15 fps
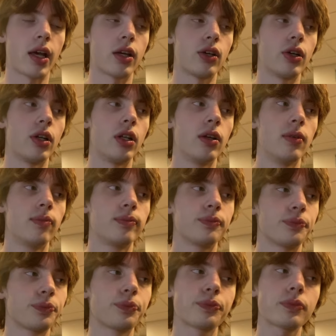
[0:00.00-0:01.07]
could
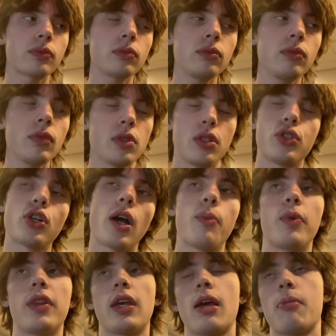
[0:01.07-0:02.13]
try and
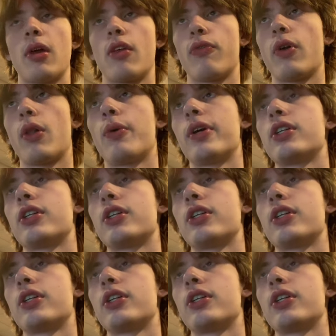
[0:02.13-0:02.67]
win the game on the following